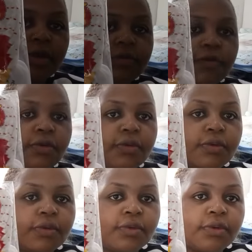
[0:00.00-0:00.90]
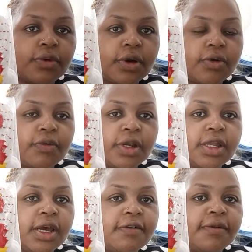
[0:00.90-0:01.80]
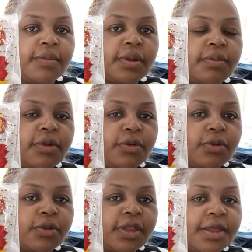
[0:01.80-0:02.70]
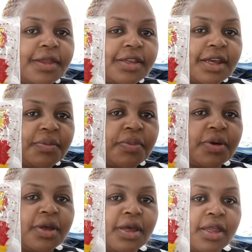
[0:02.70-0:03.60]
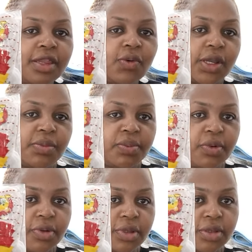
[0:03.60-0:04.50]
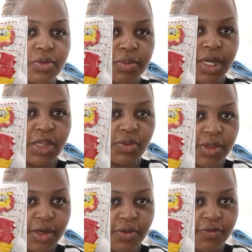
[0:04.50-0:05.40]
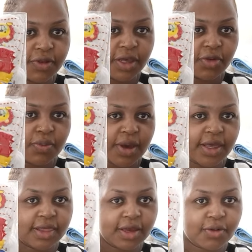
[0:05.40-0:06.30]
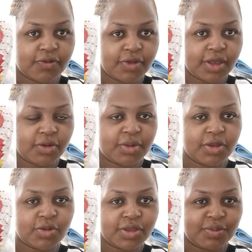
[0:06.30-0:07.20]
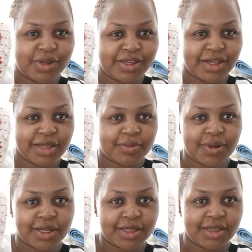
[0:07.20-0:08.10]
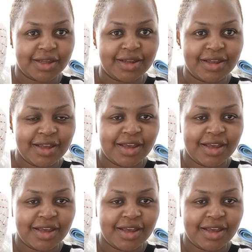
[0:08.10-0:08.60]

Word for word: if you already have a baby you know the other type the one people used to match with the coffee. you buy the coffee, you match the mittens plus the